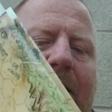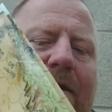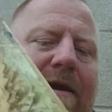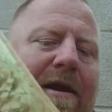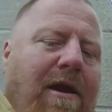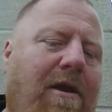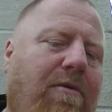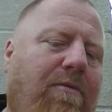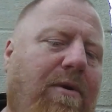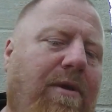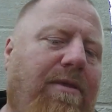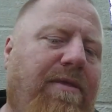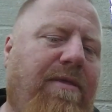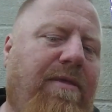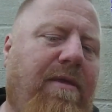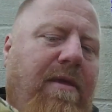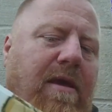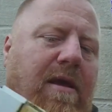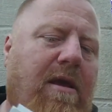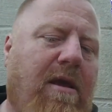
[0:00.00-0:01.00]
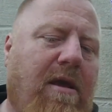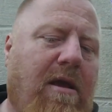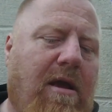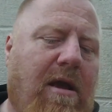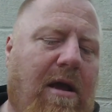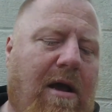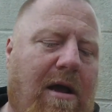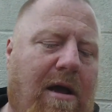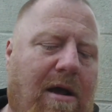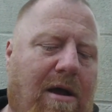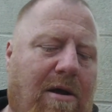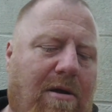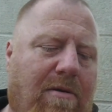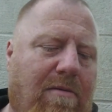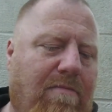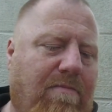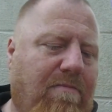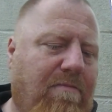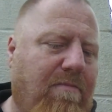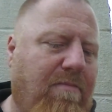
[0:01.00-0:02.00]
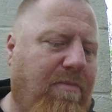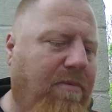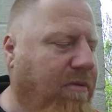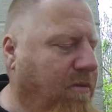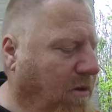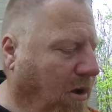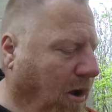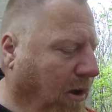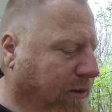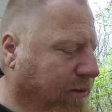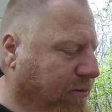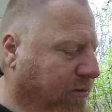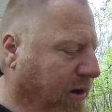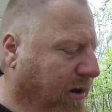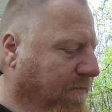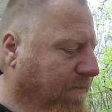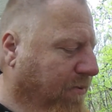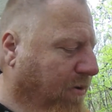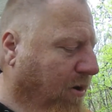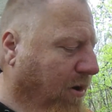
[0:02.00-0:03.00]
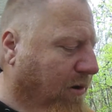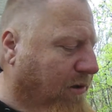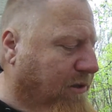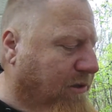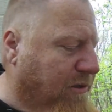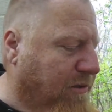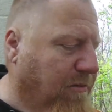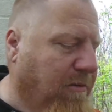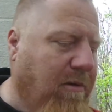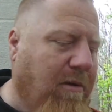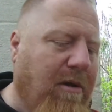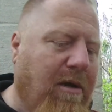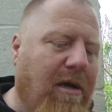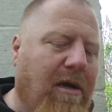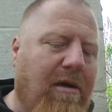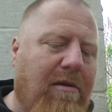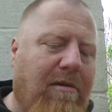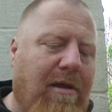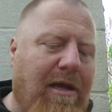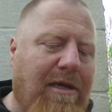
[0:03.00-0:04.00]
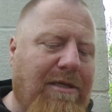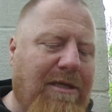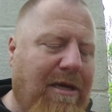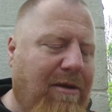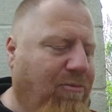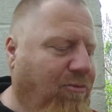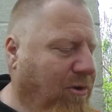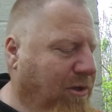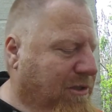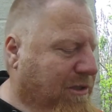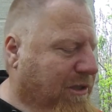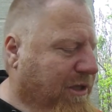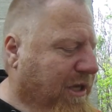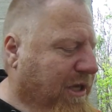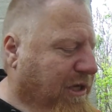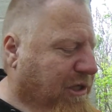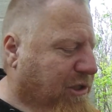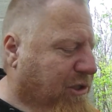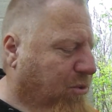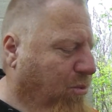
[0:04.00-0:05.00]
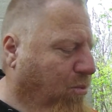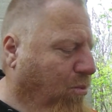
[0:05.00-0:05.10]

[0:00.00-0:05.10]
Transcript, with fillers: in here with uh, all three books. Like I said, was this